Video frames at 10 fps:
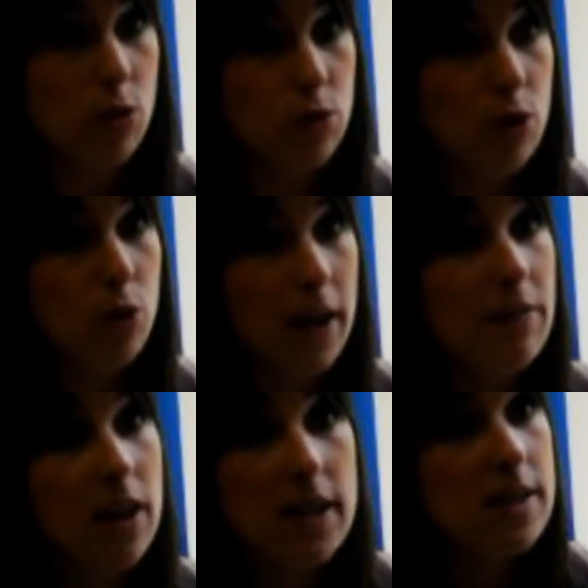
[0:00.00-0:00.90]
do no
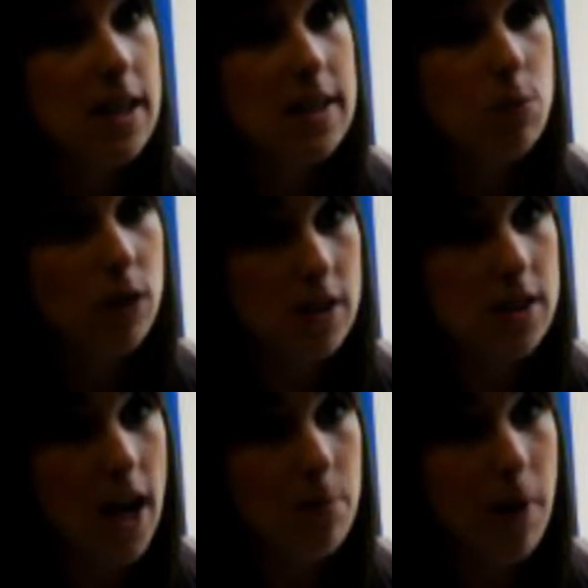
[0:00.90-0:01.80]
evil is one of the
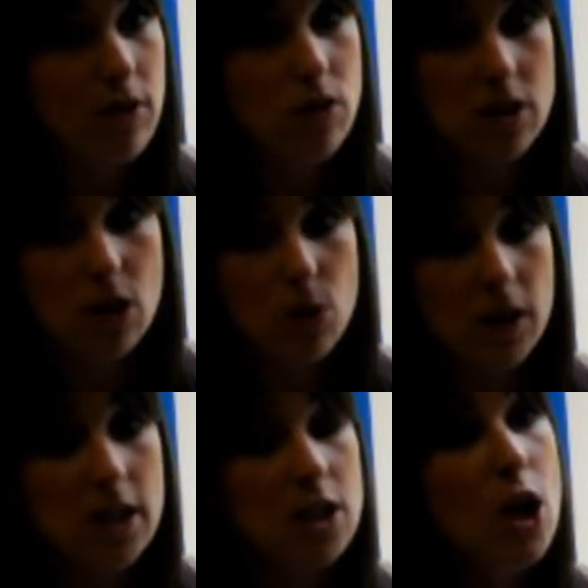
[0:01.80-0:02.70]
10 mantras. Another one
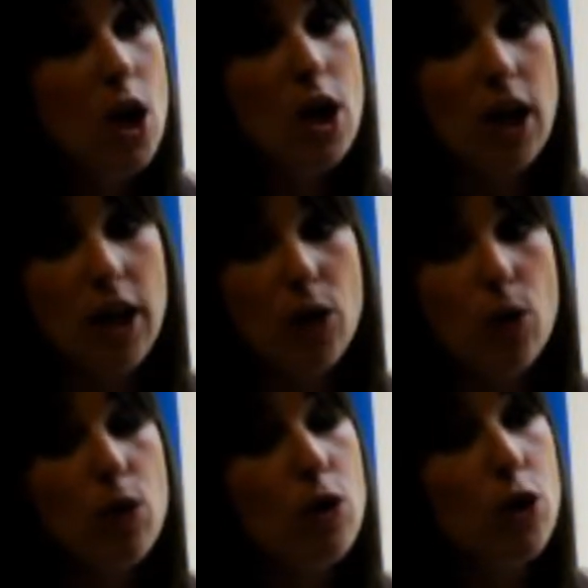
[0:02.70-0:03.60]
is, you
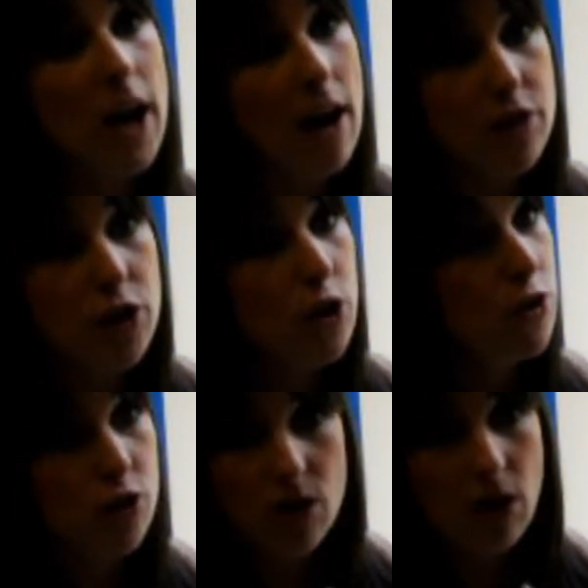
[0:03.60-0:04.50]
know, look after the
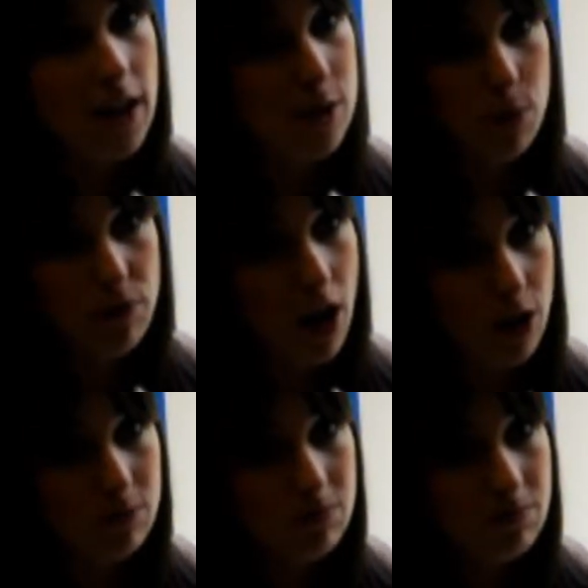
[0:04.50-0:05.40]
users and all else will
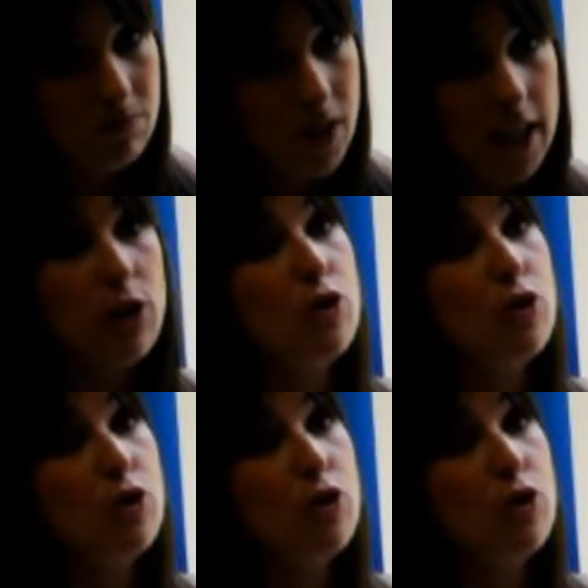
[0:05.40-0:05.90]
follow. You know,